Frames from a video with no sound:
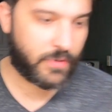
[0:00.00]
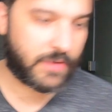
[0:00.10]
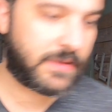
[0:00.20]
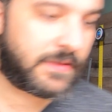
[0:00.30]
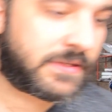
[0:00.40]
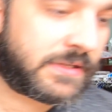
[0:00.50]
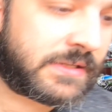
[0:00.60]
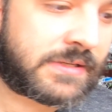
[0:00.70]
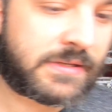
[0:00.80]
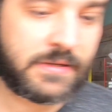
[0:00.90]
I mean, this
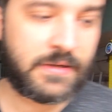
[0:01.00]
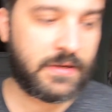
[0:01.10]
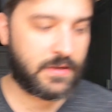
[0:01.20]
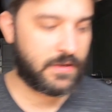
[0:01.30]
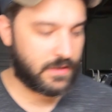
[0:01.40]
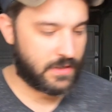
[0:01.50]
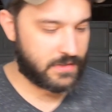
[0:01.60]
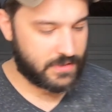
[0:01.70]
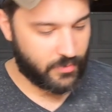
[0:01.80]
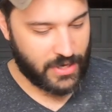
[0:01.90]
is
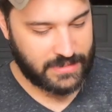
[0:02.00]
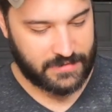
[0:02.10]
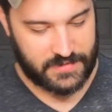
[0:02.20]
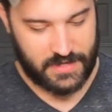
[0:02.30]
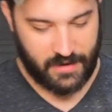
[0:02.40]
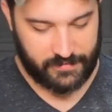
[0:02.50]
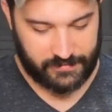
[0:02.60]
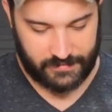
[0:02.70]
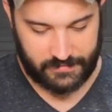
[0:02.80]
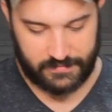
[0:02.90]
impressive stuff.
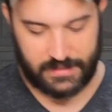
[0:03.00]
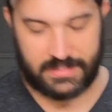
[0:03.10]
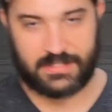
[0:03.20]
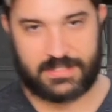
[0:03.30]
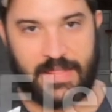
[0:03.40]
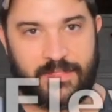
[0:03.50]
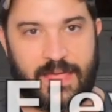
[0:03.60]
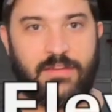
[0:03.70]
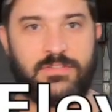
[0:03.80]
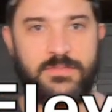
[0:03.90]
This is 10
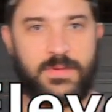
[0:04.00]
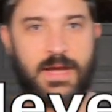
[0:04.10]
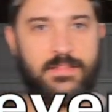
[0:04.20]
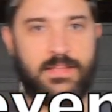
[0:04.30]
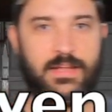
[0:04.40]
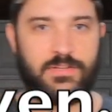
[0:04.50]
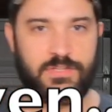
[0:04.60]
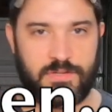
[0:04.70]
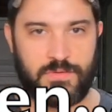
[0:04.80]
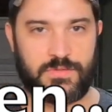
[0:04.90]
thousandths behind the edge
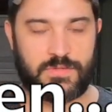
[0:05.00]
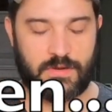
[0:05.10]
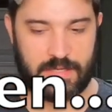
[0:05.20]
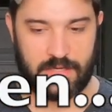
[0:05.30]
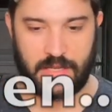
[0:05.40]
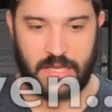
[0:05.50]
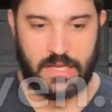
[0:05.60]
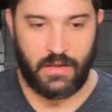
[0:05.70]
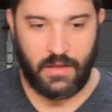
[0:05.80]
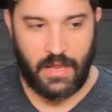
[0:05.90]
too. So I mean,
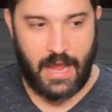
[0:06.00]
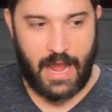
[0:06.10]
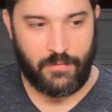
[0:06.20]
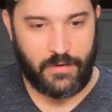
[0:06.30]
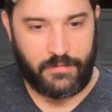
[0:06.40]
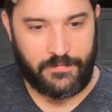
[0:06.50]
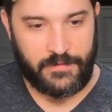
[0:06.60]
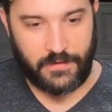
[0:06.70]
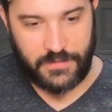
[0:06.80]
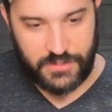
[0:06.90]
I would
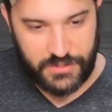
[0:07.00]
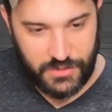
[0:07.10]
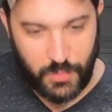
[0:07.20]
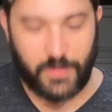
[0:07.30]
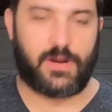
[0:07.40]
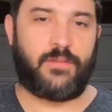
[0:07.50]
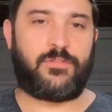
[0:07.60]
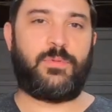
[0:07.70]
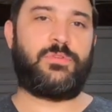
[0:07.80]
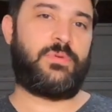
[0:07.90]
feel super
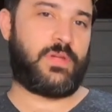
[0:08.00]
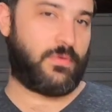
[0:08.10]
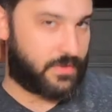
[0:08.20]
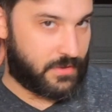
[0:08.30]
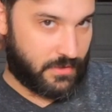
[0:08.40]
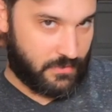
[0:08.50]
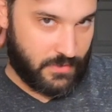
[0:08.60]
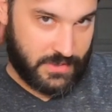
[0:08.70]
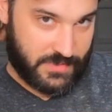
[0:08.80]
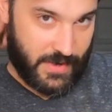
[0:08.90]
comfortable doing it with a
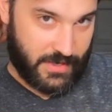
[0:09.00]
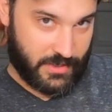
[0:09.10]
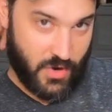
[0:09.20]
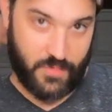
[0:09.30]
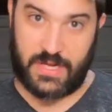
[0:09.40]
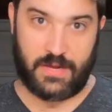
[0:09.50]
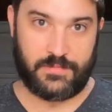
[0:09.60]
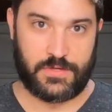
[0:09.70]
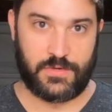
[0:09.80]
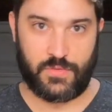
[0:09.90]
Spyderco
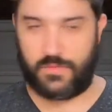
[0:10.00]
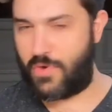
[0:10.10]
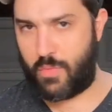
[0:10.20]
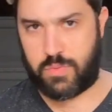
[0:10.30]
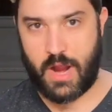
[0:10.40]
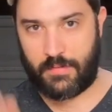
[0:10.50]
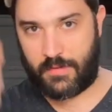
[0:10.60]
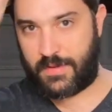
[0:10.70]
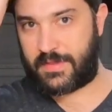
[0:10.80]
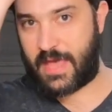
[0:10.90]
PM2, no
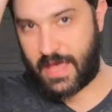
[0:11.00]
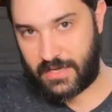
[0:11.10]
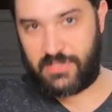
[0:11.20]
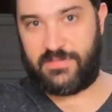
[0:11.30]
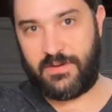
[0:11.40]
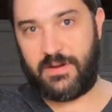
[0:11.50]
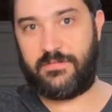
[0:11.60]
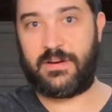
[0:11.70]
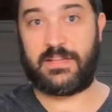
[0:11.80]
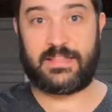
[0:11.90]
problem. Like, that edge is very,
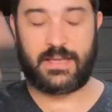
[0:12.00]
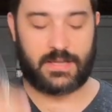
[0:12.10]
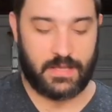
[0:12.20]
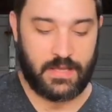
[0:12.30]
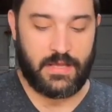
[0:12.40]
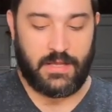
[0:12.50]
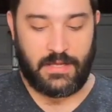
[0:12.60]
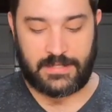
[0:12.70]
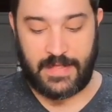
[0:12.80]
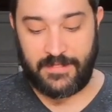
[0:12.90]
very thick.
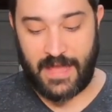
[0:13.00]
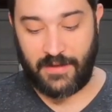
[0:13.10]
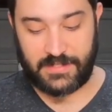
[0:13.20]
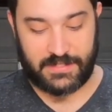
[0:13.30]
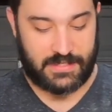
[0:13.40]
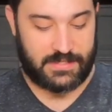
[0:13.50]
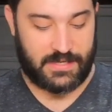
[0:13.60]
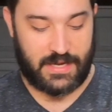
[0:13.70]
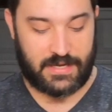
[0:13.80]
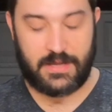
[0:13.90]
10 thousandths is
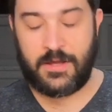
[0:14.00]
like,